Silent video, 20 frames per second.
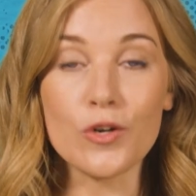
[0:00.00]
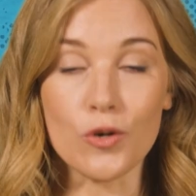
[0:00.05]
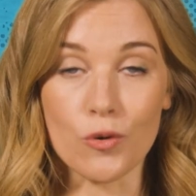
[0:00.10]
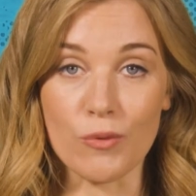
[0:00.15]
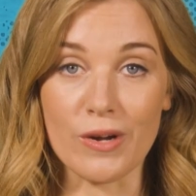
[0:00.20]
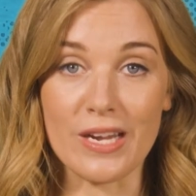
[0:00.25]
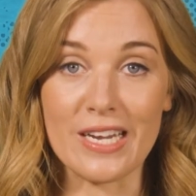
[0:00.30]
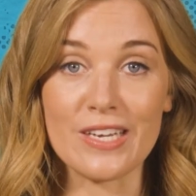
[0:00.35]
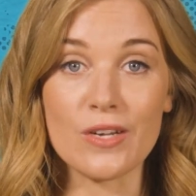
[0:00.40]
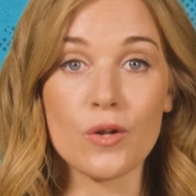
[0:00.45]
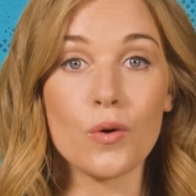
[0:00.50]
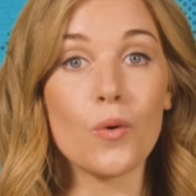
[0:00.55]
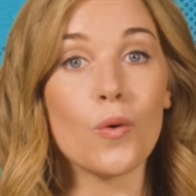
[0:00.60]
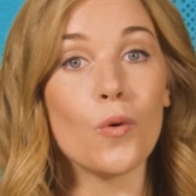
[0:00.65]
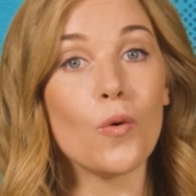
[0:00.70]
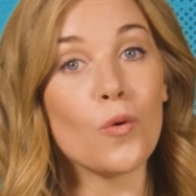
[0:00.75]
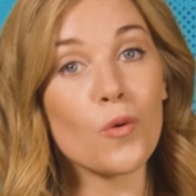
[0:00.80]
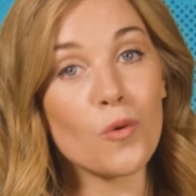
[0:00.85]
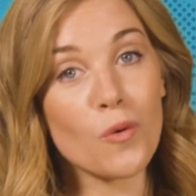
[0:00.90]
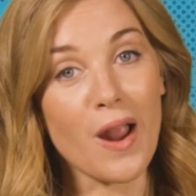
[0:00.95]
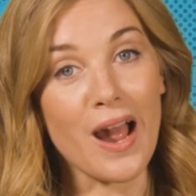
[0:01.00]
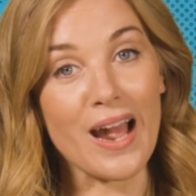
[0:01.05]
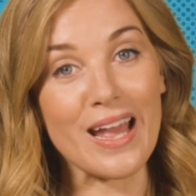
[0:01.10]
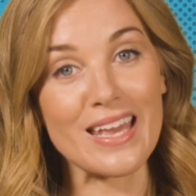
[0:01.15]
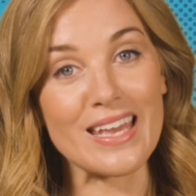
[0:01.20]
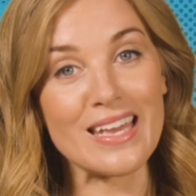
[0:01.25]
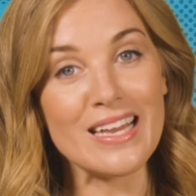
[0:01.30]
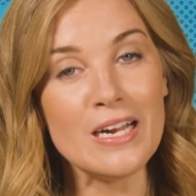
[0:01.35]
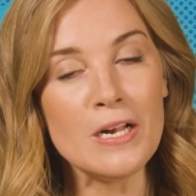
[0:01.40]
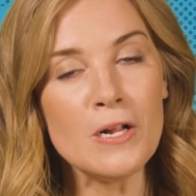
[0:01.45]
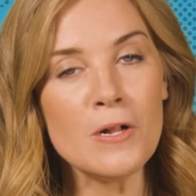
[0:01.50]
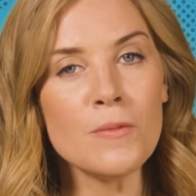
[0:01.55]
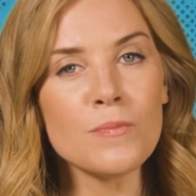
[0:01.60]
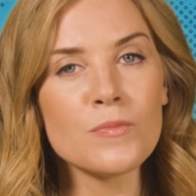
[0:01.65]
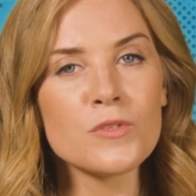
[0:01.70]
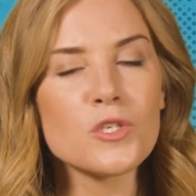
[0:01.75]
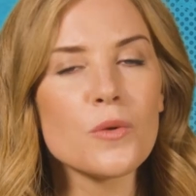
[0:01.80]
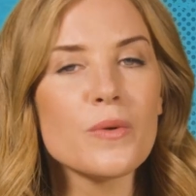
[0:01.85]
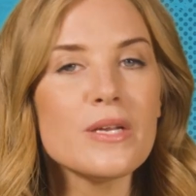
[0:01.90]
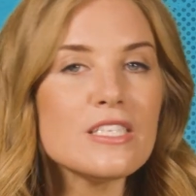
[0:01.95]
green or grey.
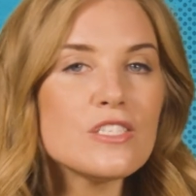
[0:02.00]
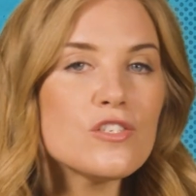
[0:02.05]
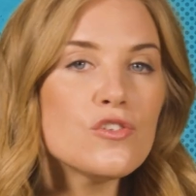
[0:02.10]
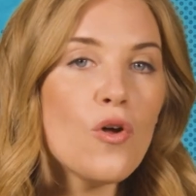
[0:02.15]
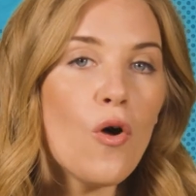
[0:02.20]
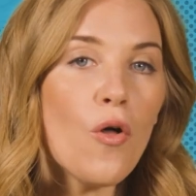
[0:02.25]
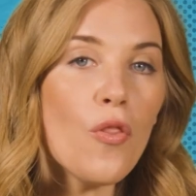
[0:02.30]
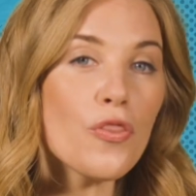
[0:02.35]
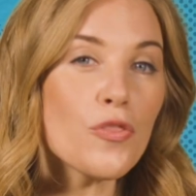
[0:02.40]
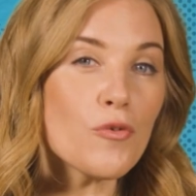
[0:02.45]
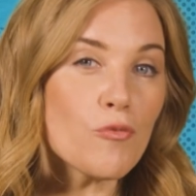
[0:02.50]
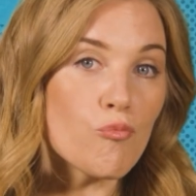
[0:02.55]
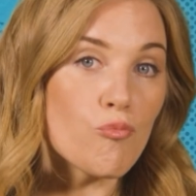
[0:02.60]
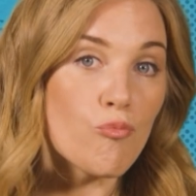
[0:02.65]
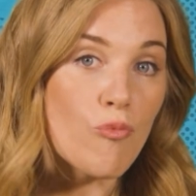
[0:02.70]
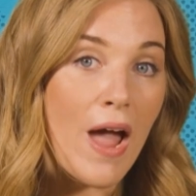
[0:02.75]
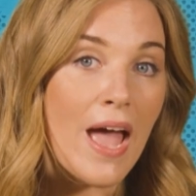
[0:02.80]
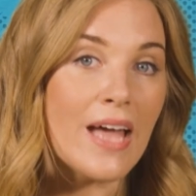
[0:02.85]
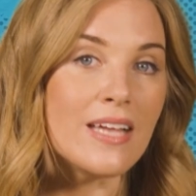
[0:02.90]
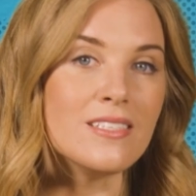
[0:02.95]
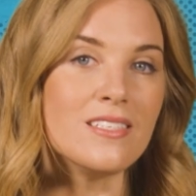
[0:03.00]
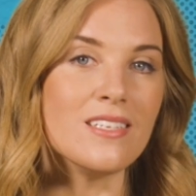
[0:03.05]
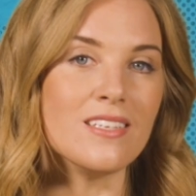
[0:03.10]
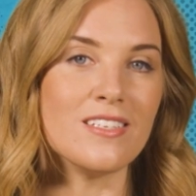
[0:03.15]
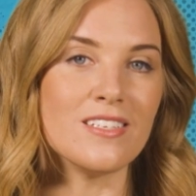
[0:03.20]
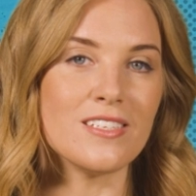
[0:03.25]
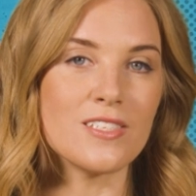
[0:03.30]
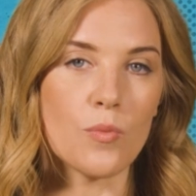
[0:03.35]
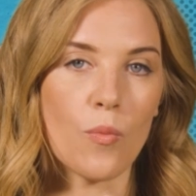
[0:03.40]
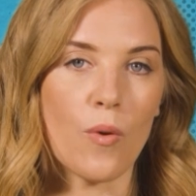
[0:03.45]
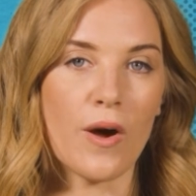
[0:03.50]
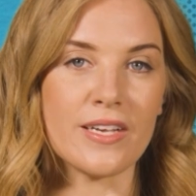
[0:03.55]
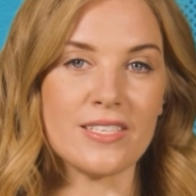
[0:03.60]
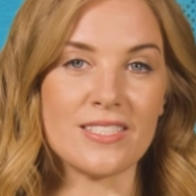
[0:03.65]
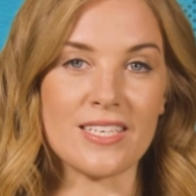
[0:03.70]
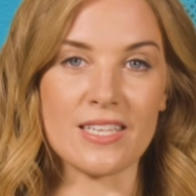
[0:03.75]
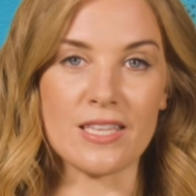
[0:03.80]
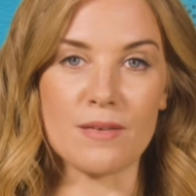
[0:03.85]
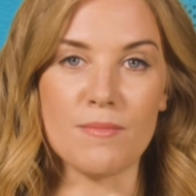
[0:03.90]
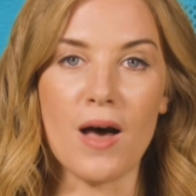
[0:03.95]
So it's not the red that's
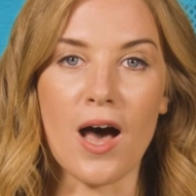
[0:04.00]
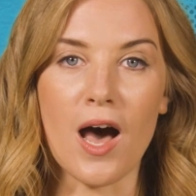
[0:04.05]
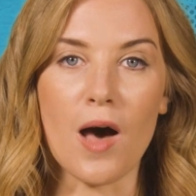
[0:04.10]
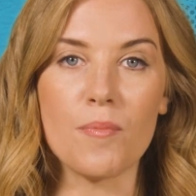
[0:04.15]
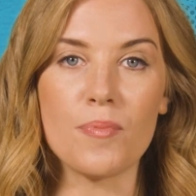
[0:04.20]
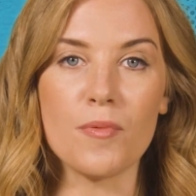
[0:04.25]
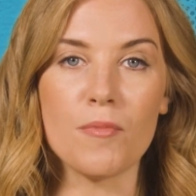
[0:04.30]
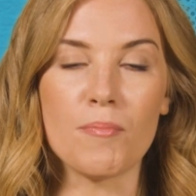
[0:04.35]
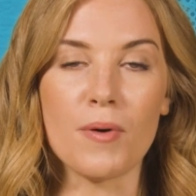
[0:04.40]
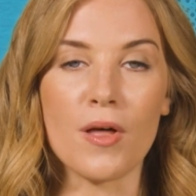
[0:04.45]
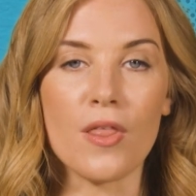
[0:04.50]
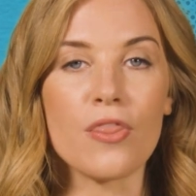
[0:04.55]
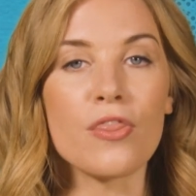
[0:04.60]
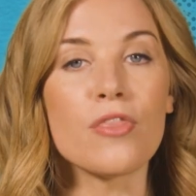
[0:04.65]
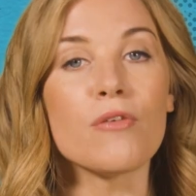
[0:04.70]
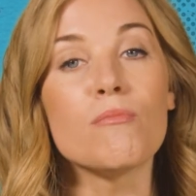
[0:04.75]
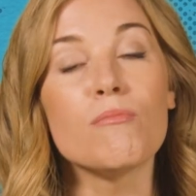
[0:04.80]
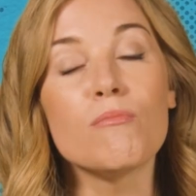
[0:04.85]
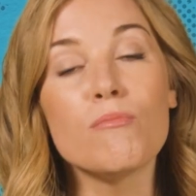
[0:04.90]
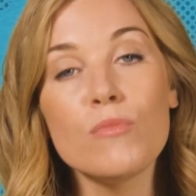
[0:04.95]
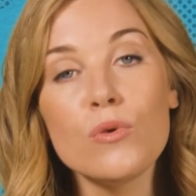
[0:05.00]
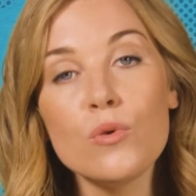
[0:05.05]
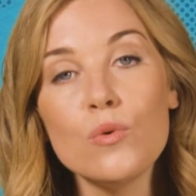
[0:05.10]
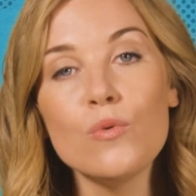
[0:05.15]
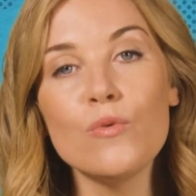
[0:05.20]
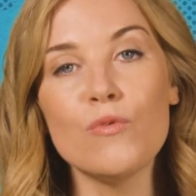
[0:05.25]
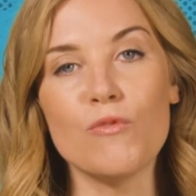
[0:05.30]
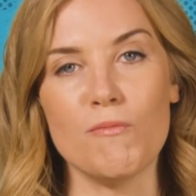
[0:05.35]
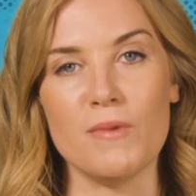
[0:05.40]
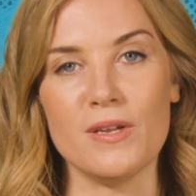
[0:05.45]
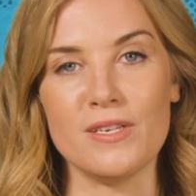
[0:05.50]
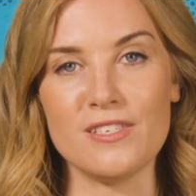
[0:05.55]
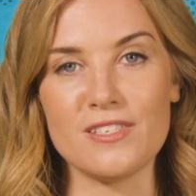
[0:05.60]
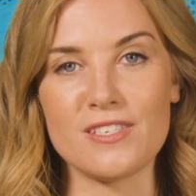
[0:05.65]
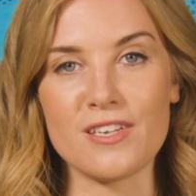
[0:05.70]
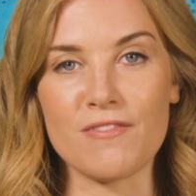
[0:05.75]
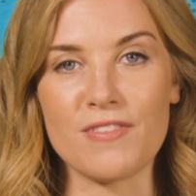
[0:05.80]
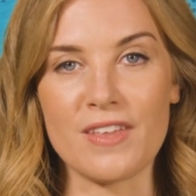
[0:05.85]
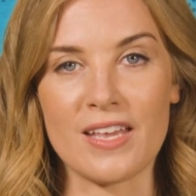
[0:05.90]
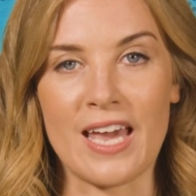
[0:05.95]
winding them up, but the
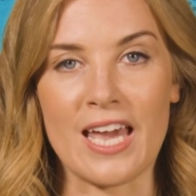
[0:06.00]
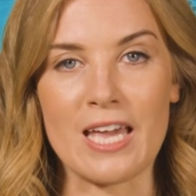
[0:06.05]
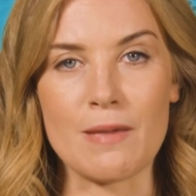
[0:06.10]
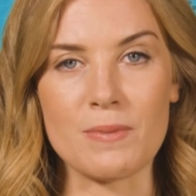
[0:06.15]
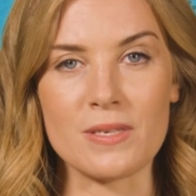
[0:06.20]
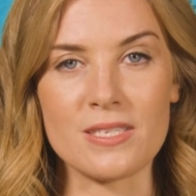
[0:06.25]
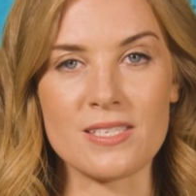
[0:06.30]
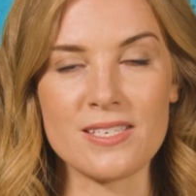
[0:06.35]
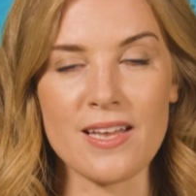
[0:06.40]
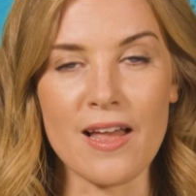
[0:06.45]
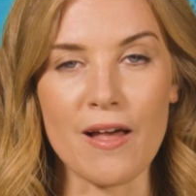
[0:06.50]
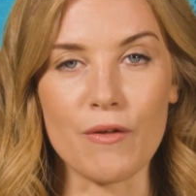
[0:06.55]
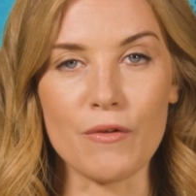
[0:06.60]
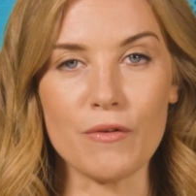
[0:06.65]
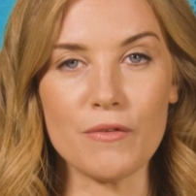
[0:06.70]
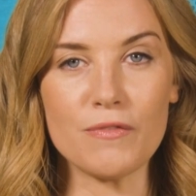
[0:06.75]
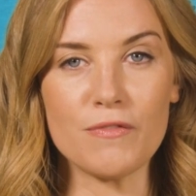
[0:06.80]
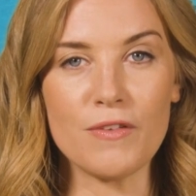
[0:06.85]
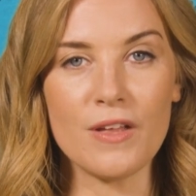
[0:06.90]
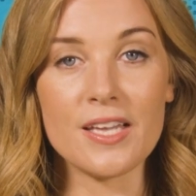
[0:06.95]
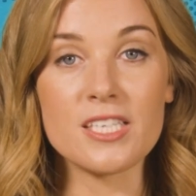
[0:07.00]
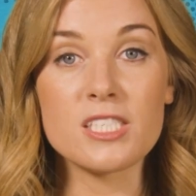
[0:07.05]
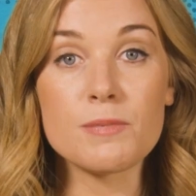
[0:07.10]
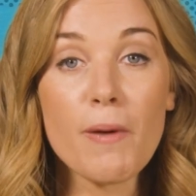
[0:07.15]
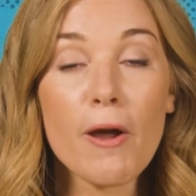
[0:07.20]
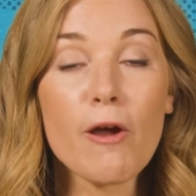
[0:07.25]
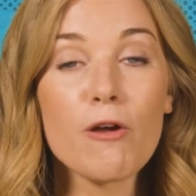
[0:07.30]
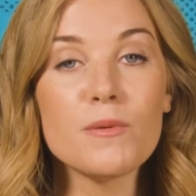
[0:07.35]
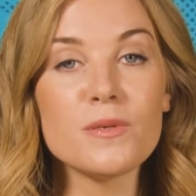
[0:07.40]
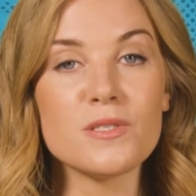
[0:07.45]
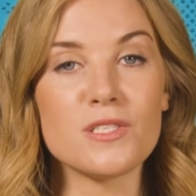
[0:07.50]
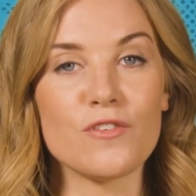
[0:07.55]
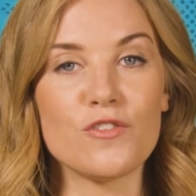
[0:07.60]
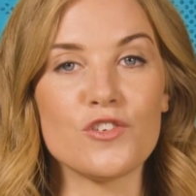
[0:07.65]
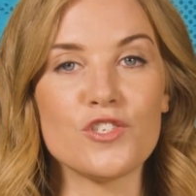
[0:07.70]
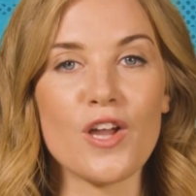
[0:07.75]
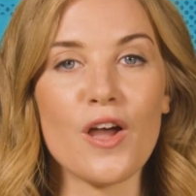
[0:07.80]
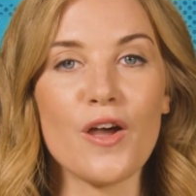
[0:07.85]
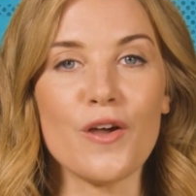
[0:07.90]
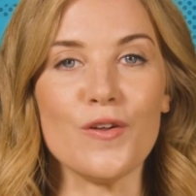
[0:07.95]
movement of the cape itself. Experiments have
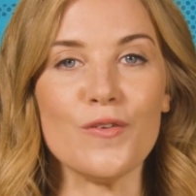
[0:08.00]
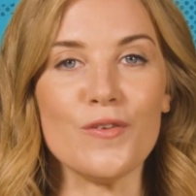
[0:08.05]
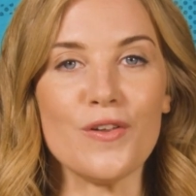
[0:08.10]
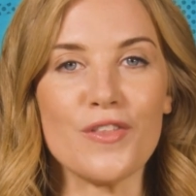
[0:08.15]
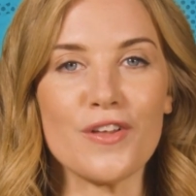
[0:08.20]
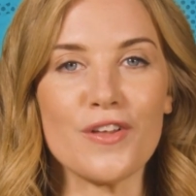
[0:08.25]
shown